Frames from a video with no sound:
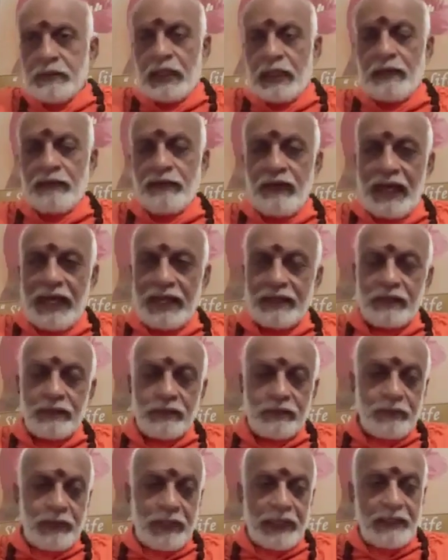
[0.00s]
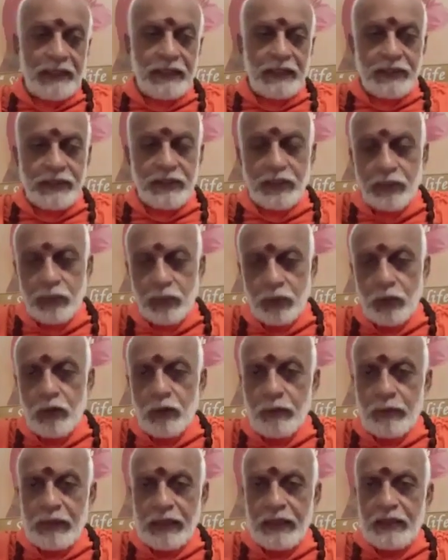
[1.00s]
In fact, my teacher
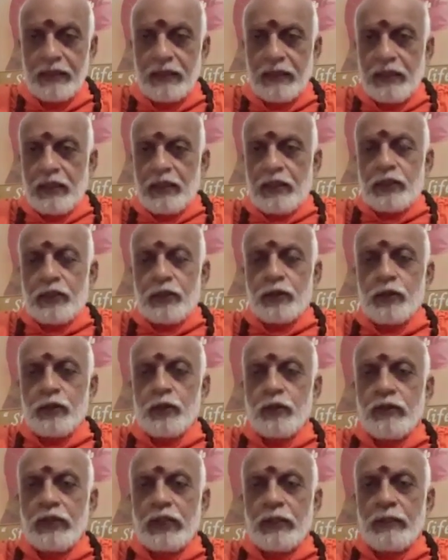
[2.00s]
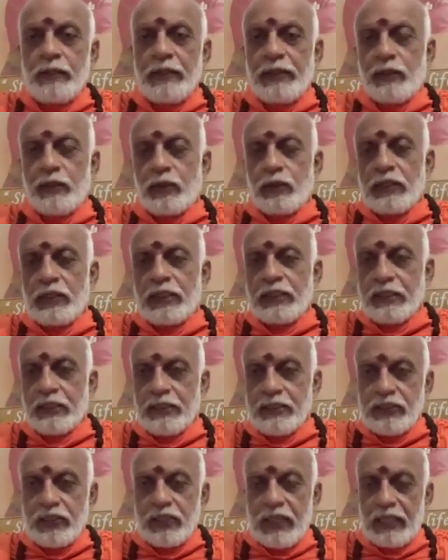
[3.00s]
told me, you will be only
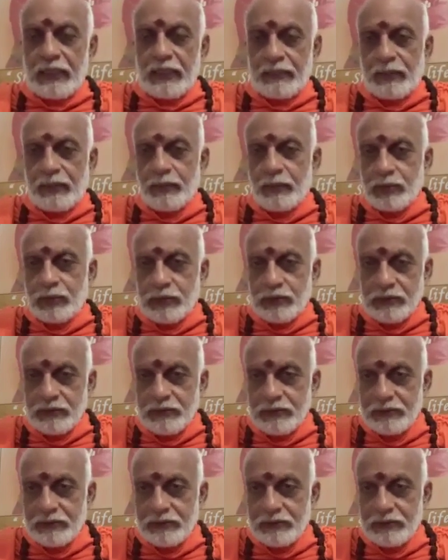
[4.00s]
teaching Atmabodh.